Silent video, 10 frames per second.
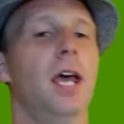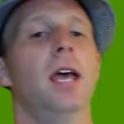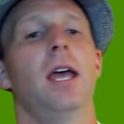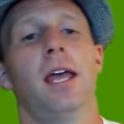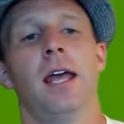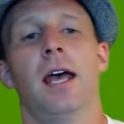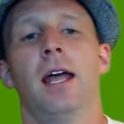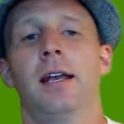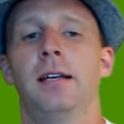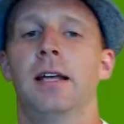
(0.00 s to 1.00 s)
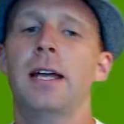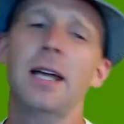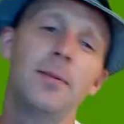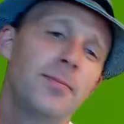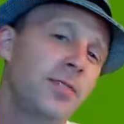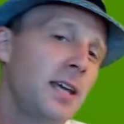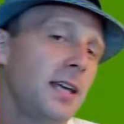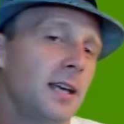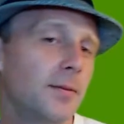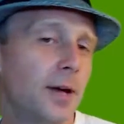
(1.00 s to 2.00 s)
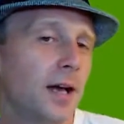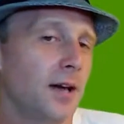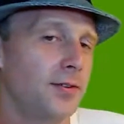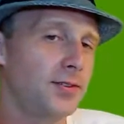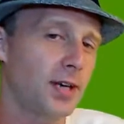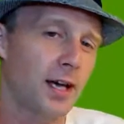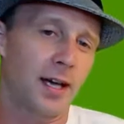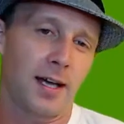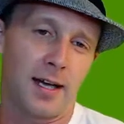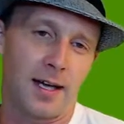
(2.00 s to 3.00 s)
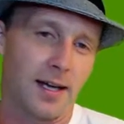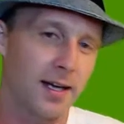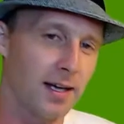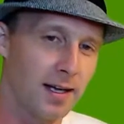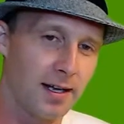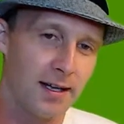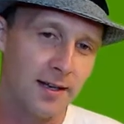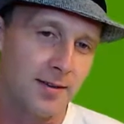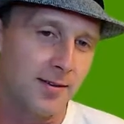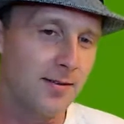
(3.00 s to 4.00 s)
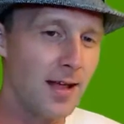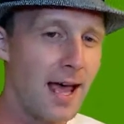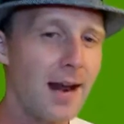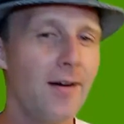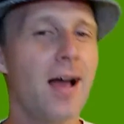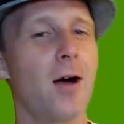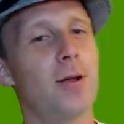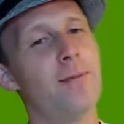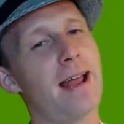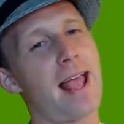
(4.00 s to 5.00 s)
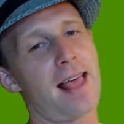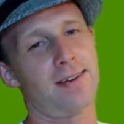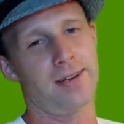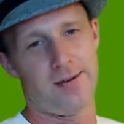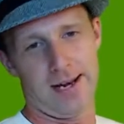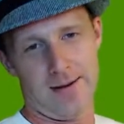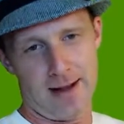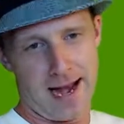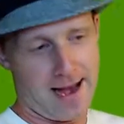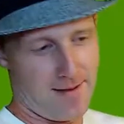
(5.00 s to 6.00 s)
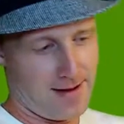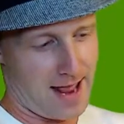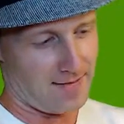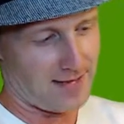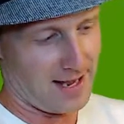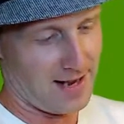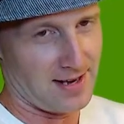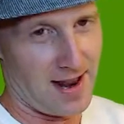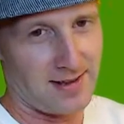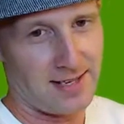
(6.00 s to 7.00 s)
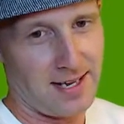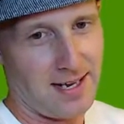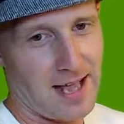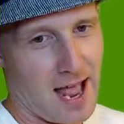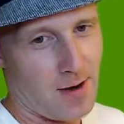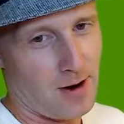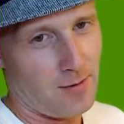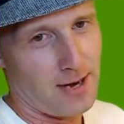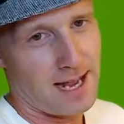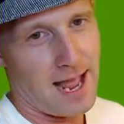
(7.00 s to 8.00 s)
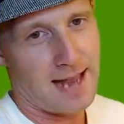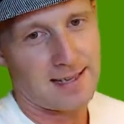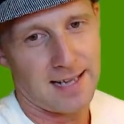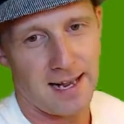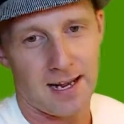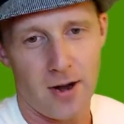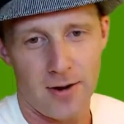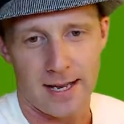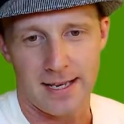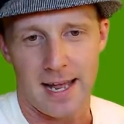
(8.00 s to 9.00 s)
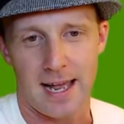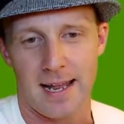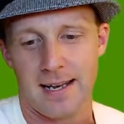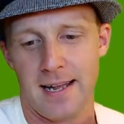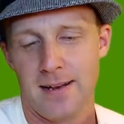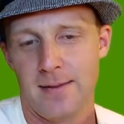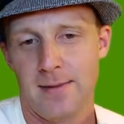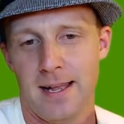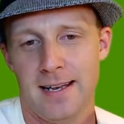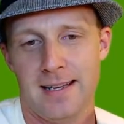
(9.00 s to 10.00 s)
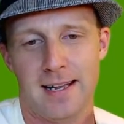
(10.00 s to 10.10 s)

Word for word: And I'm thinking about, uh, I don't know, we might add to it. There might have to, to see uh, what we got uh, going. and, and